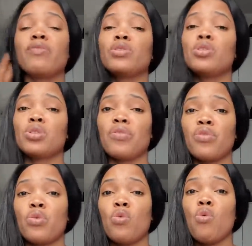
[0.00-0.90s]
for those of
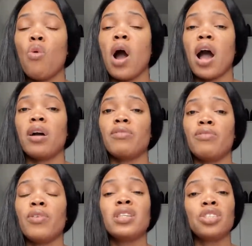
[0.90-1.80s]
you who have
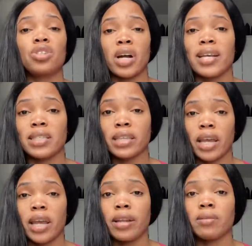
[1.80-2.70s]
dry
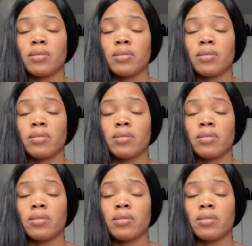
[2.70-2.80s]
skin.